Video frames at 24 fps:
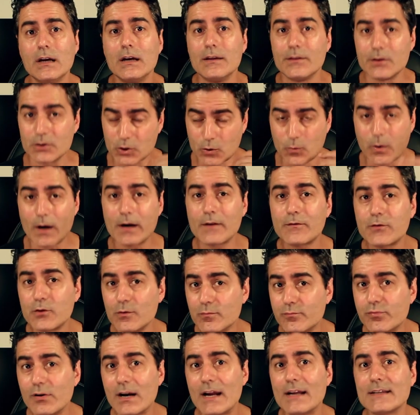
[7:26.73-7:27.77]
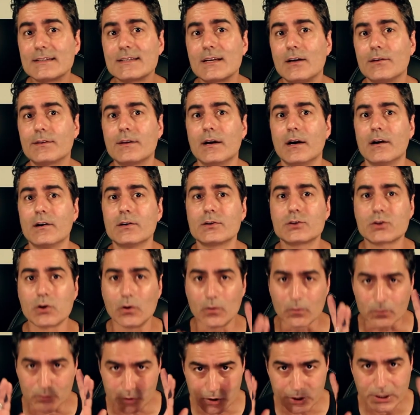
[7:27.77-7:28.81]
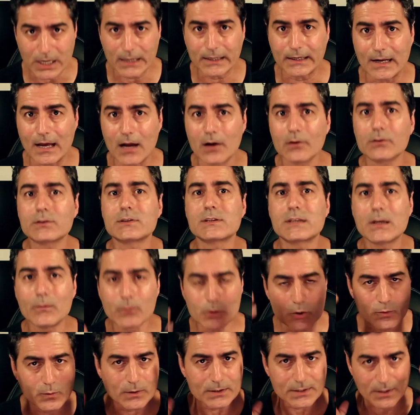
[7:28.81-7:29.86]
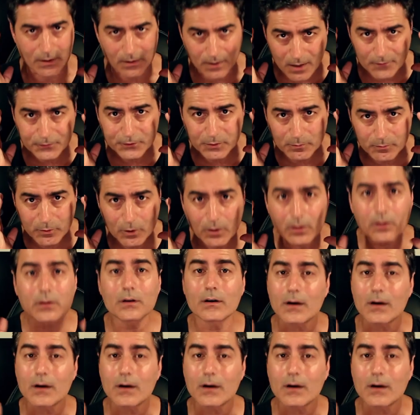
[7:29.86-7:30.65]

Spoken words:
There's quite a few brands out there. So check it out, see which ones are comfortable.